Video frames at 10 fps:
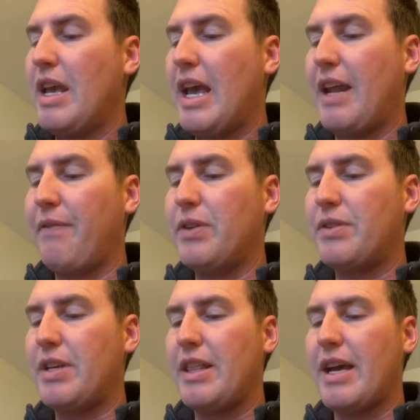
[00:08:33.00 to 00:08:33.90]
And if you
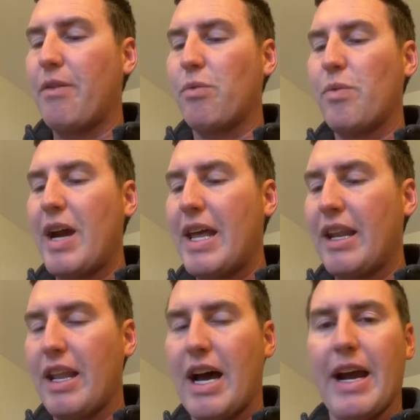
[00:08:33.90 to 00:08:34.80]
see that red
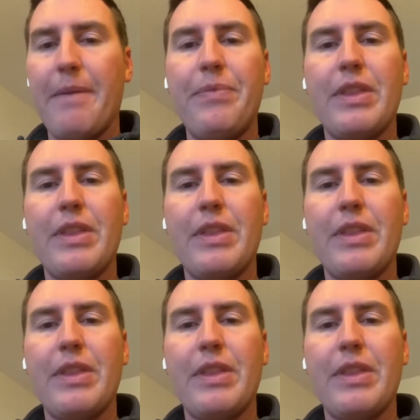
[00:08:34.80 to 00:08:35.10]
line